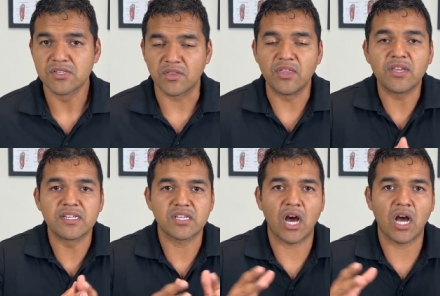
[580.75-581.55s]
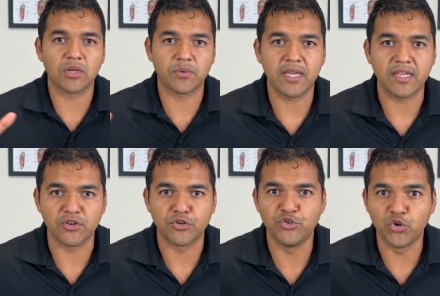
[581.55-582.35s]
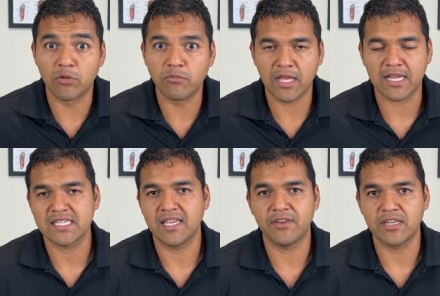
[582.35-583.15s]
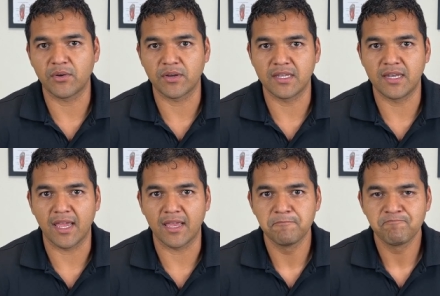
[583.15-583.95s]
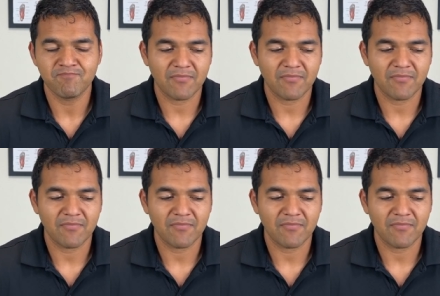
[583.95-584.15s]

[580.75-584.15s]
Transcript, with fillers: so that you can tolerate your normal activity during the day.